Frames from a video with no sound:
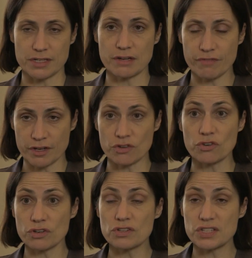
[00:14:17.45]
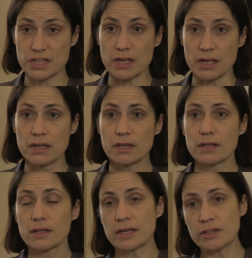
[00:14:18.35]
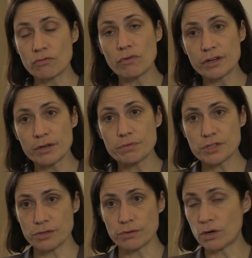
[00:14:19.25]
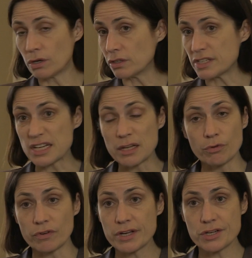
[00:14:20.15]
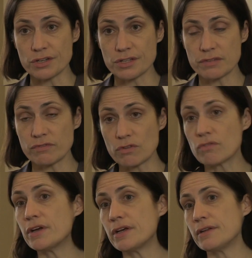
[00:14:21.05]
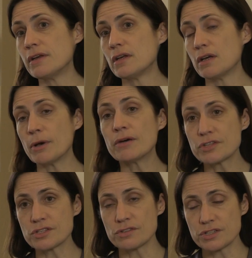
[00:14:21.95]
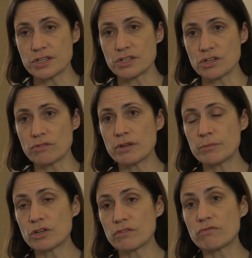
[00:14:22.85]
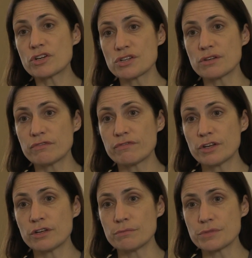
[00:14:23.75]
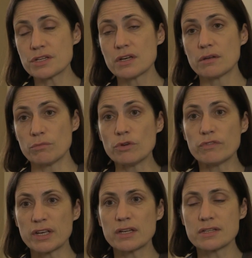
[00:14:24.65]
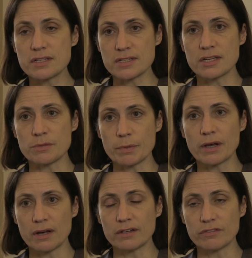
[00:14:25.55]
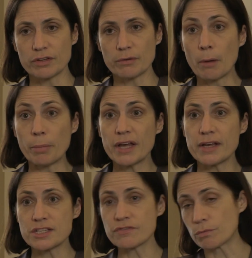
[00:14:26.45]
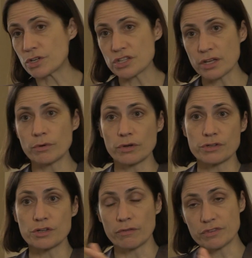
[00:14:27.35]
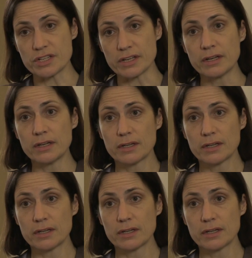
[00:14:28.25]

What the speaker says: And in fact, you could see in the run-up to all the deliberations of Ukraine about an association agreement, a lot of Russian firms moving in to set up a kind of a base from which they were going to obviously